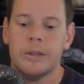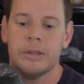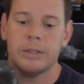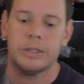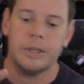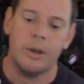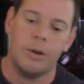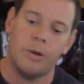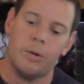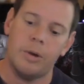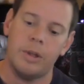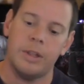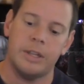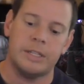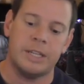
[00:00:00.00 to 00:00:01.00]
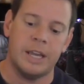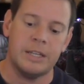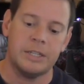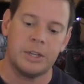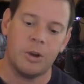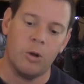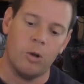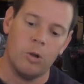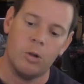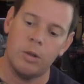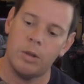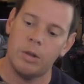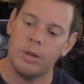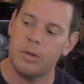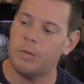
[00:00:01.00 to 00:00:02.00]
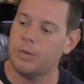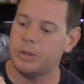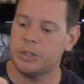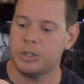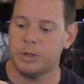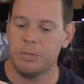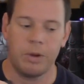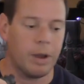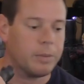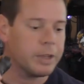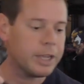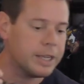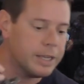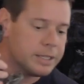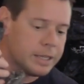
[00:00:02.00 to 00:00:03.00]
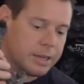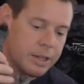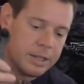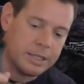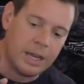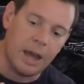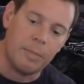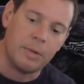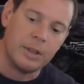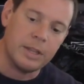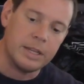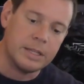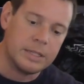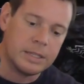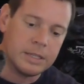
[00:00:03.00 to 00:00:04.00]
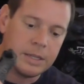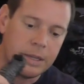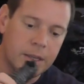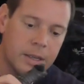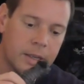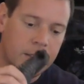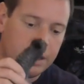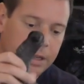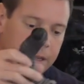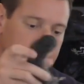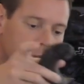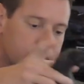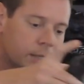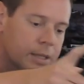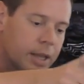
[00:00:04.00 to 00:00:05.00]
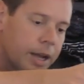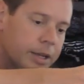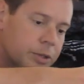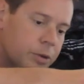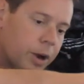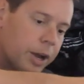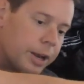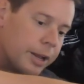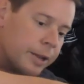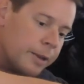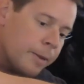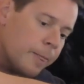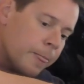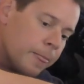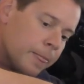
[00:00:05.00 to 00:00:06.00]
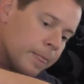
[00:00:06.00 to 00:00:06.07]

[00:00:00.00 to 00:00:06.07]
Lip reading: So the tentacle, which she probably keys into the top of this, slides right in,